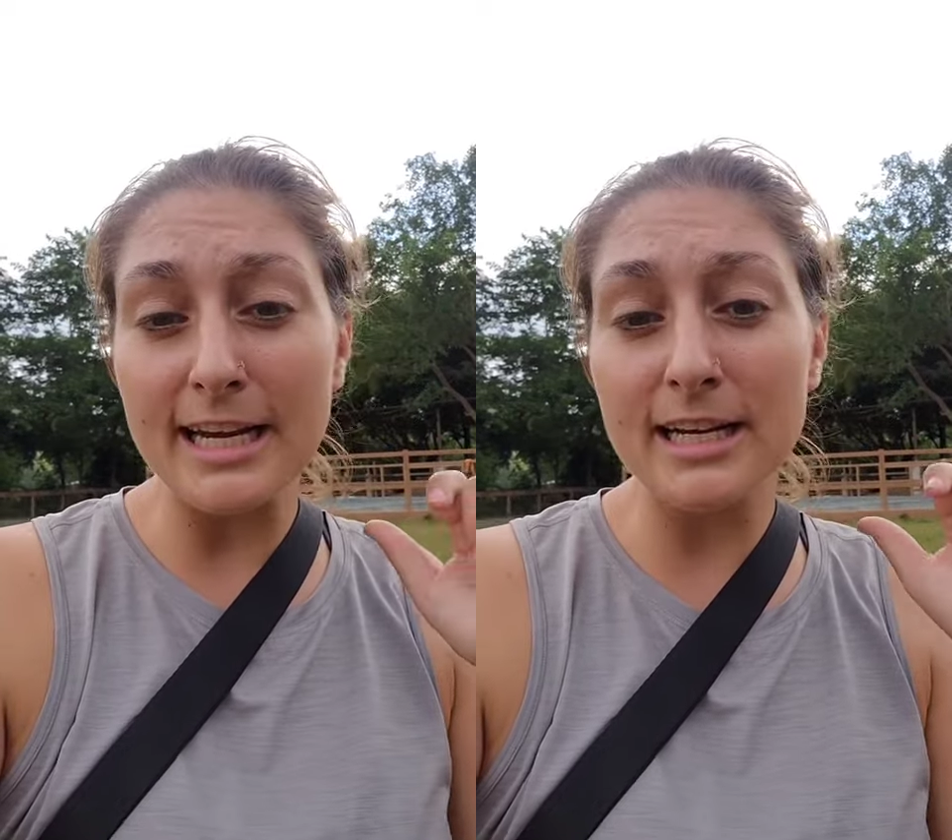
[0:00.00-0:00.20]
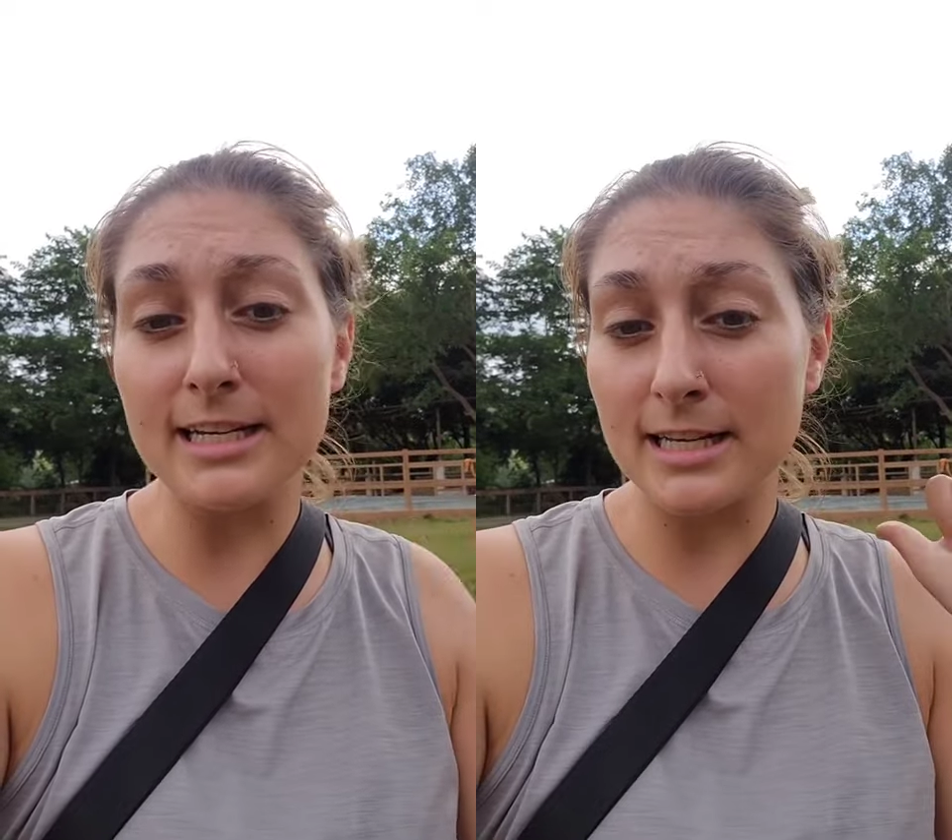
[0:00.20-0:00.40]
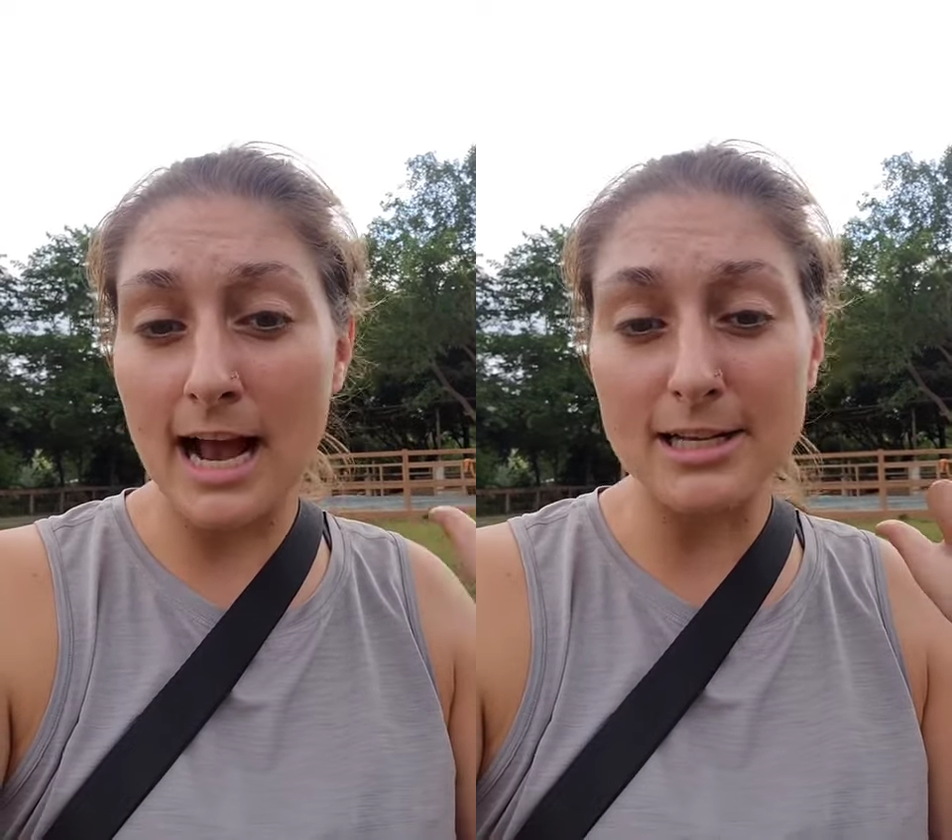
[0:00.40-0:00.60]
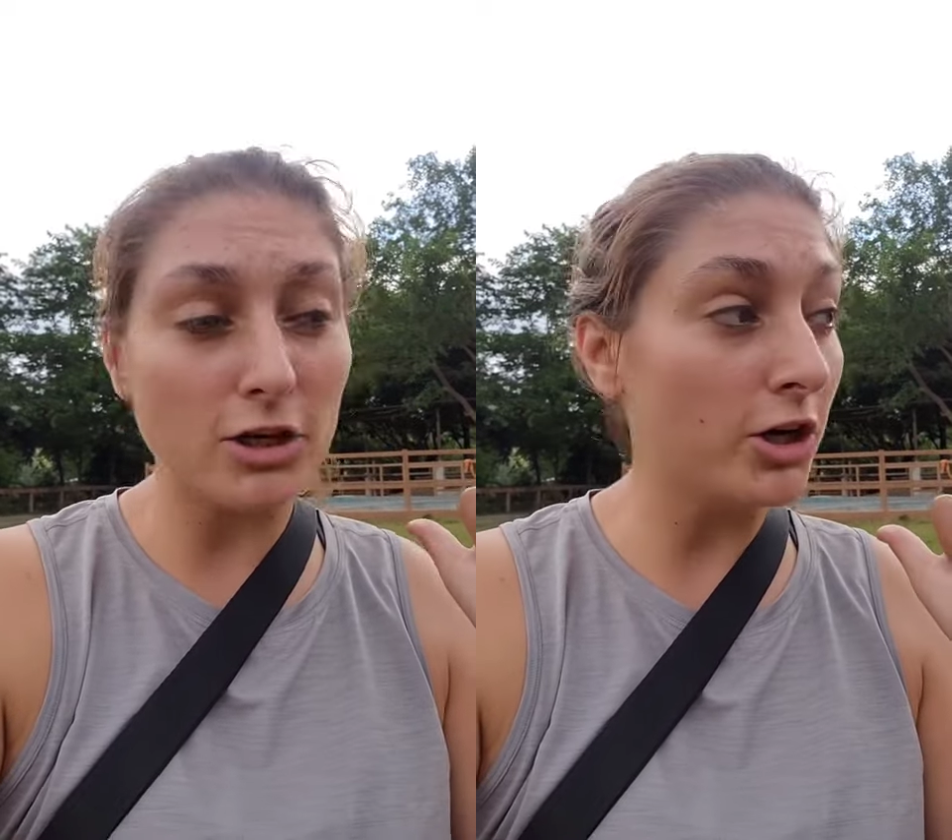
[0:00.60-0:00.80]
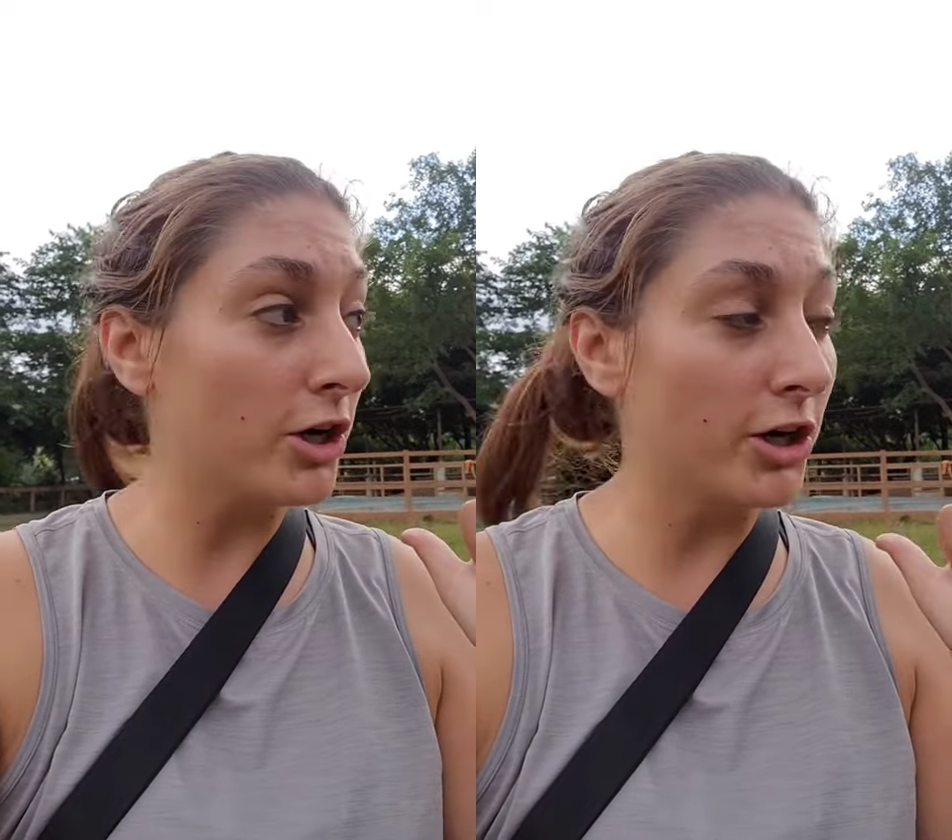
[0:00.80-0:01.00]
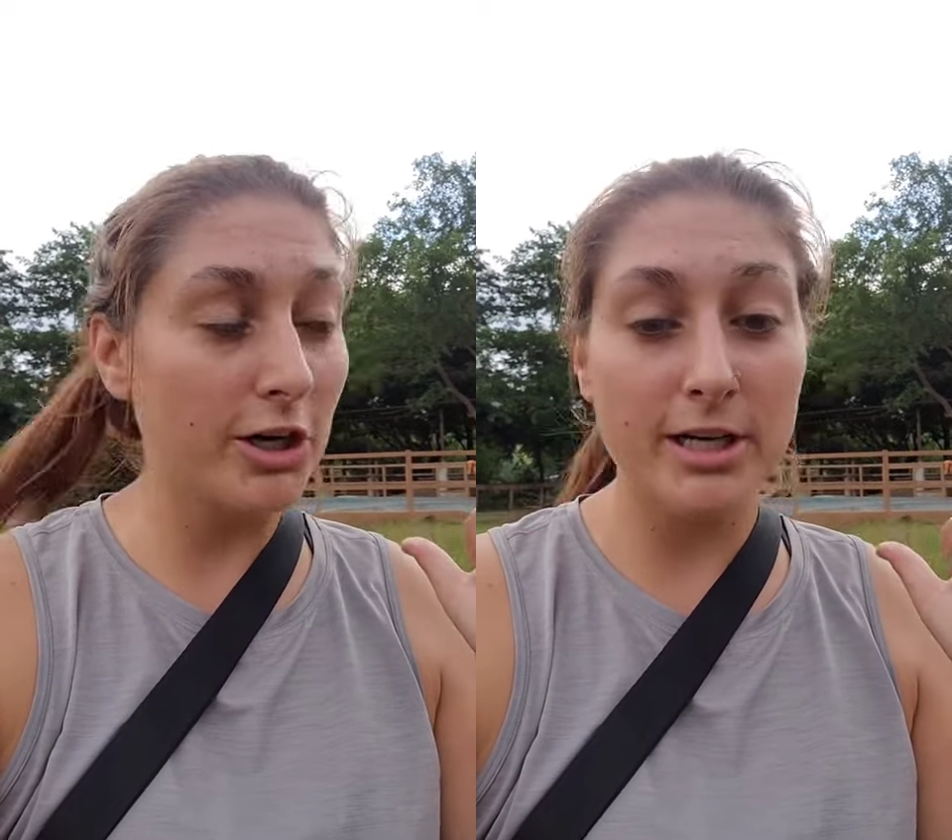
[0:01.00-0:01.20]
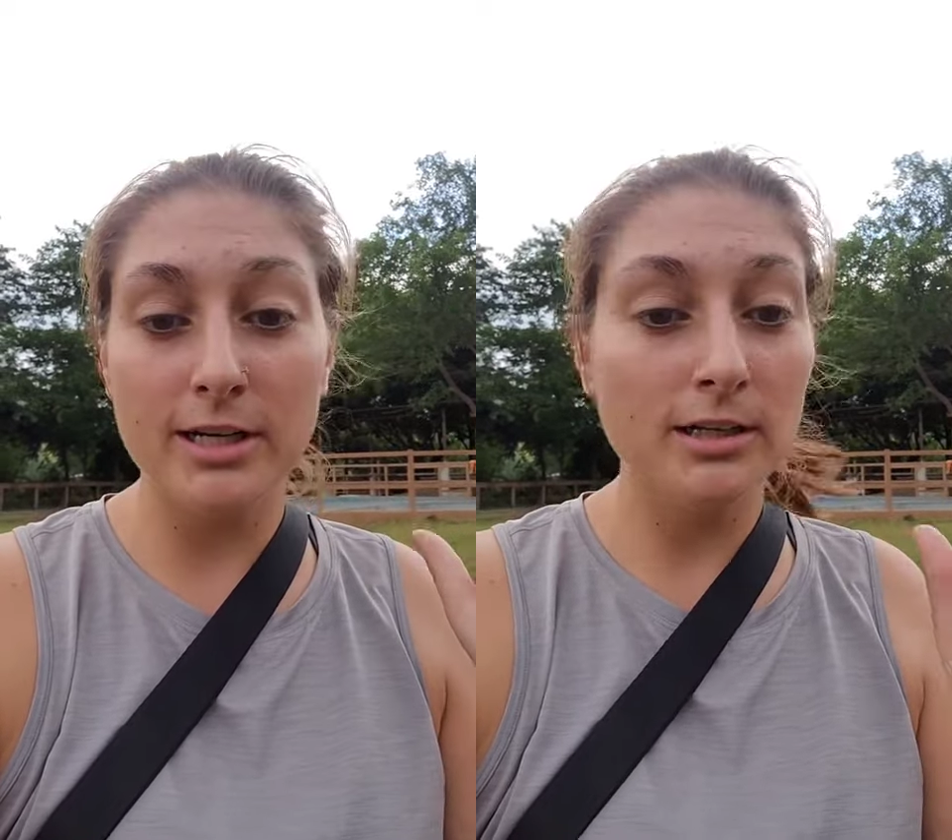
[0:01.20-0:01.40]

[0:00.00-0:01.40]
has a herd.